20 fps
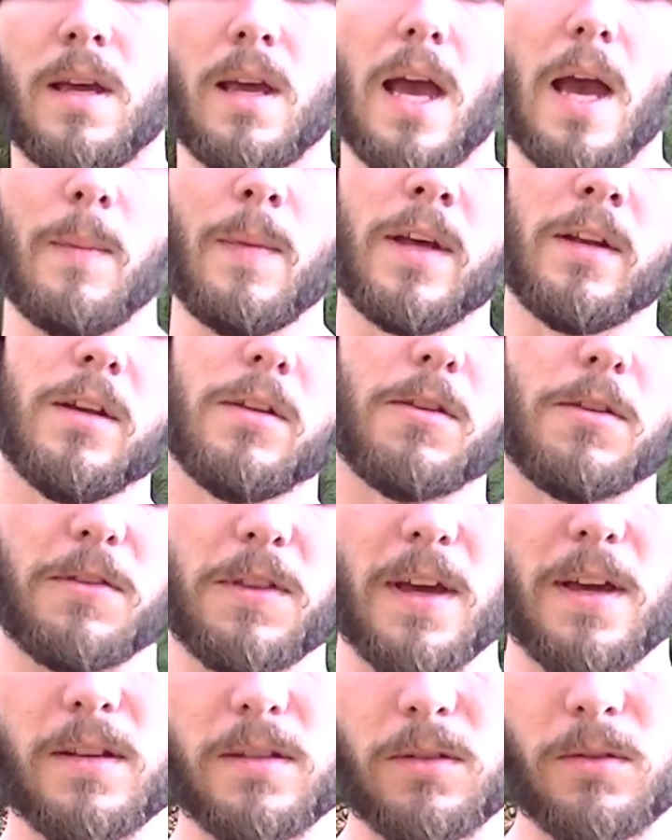I mean, another
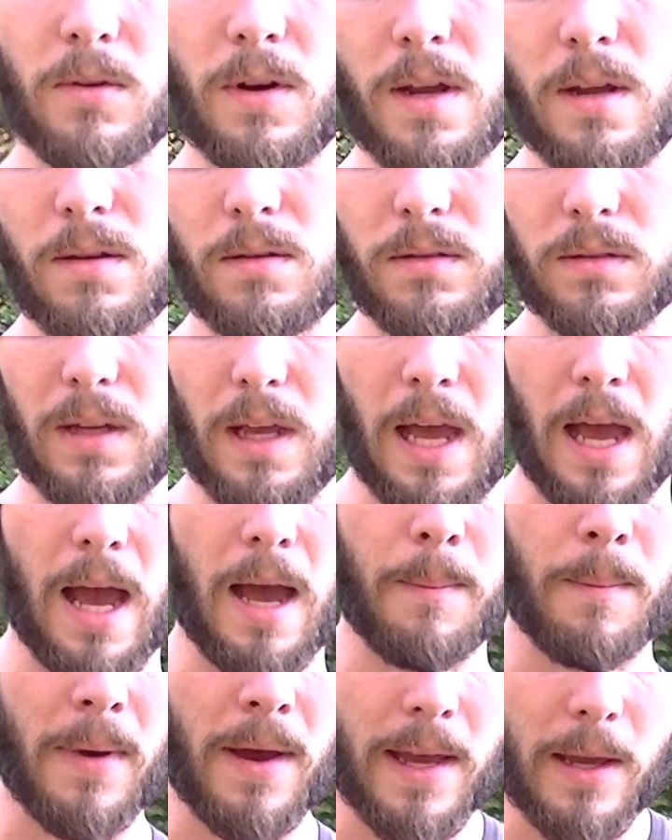1,000 rounds,
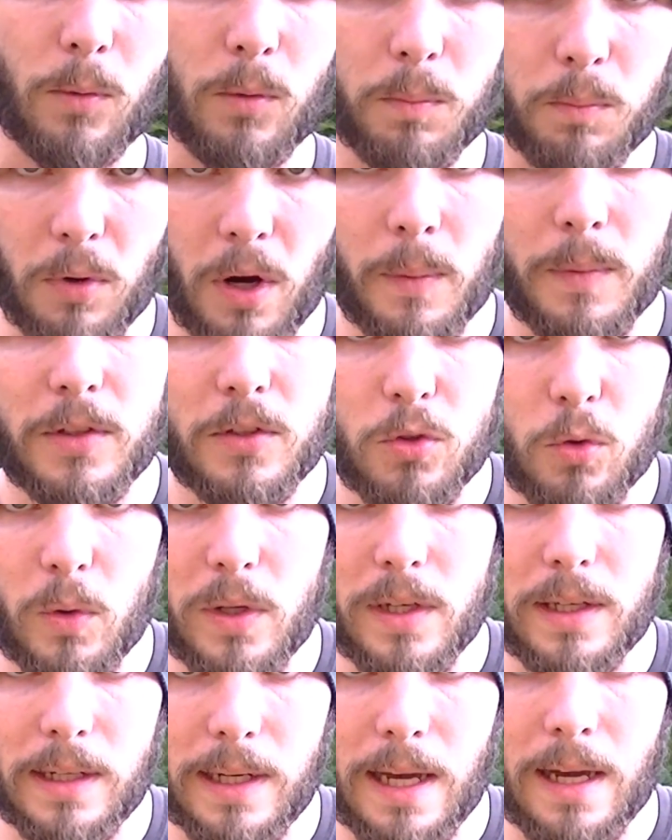would probably
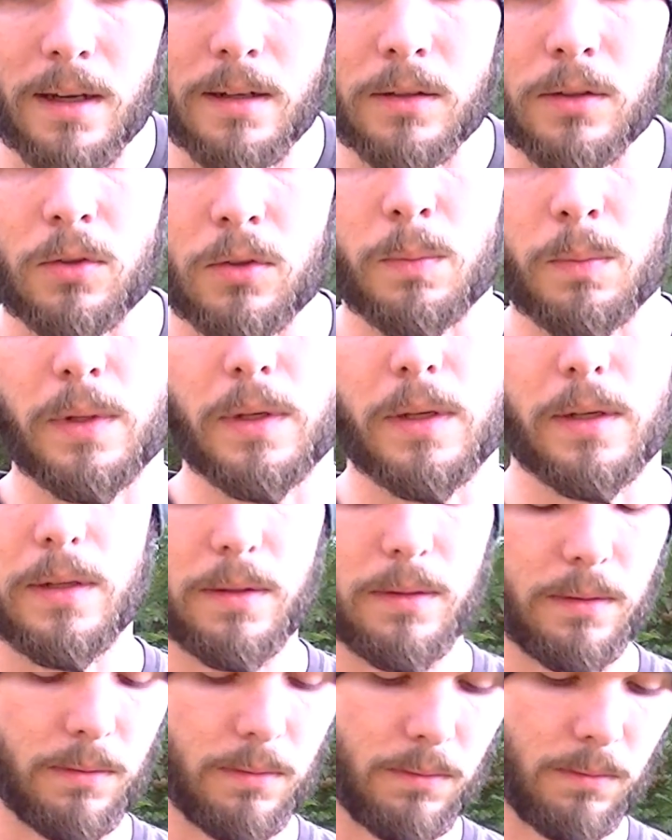tweak it out a little bit.
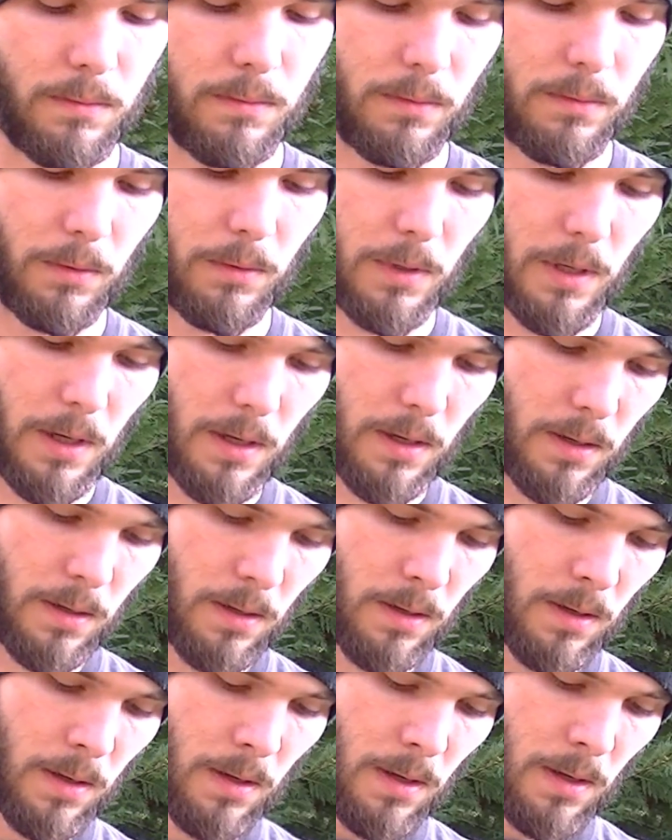Okay?
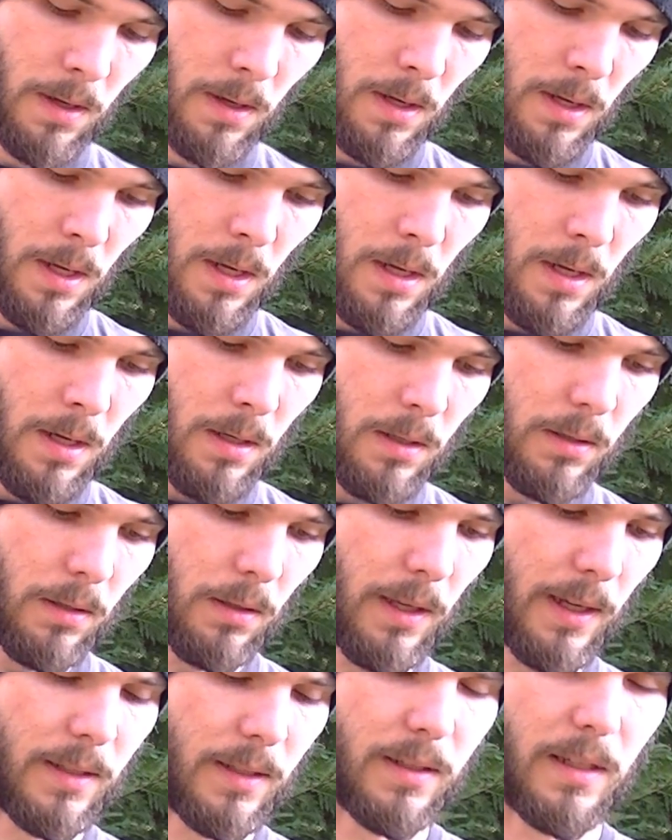So
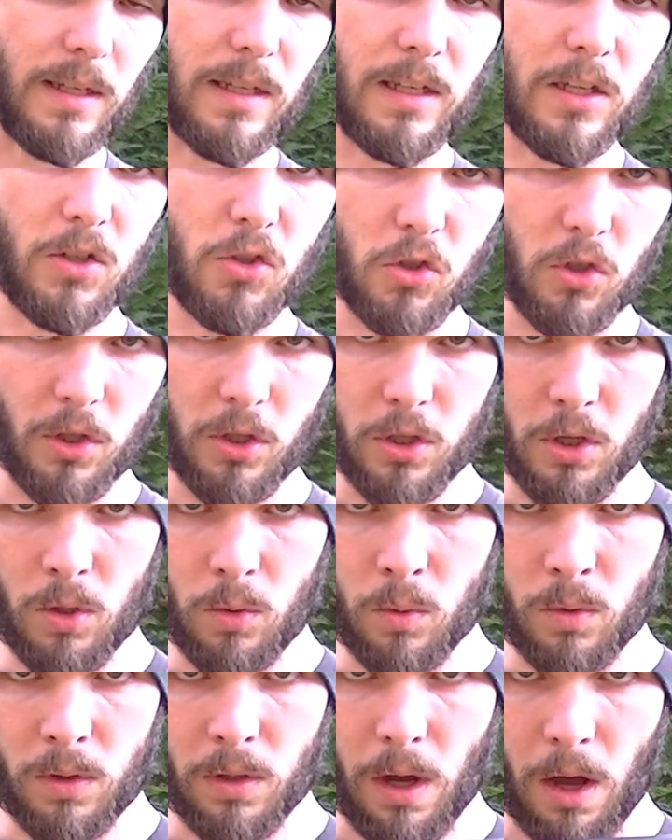like I say, get you a good
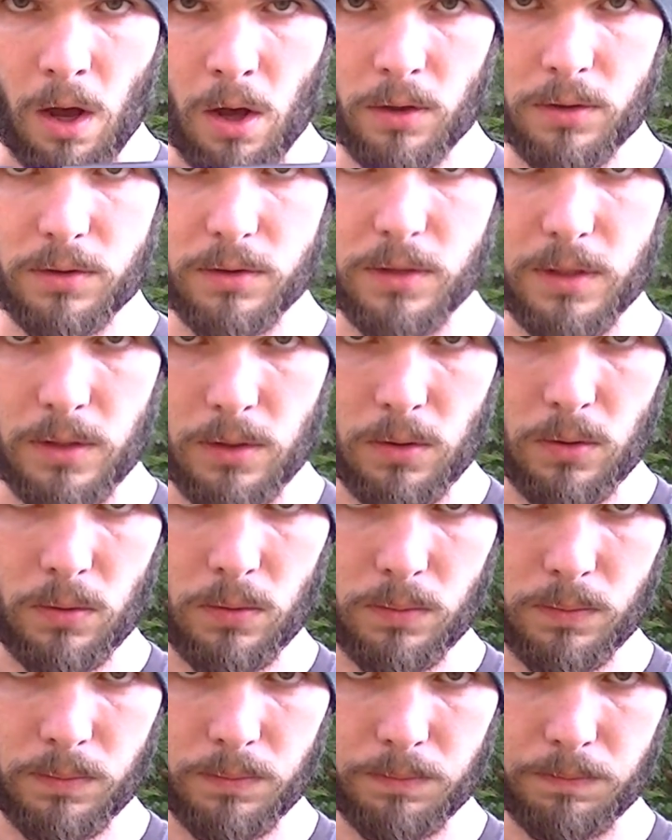one, all
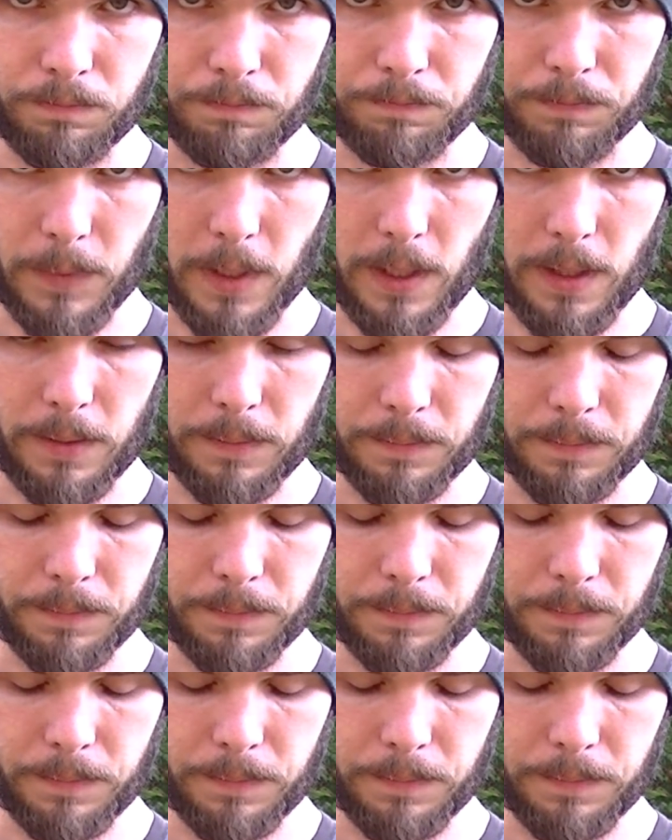steel. Okay?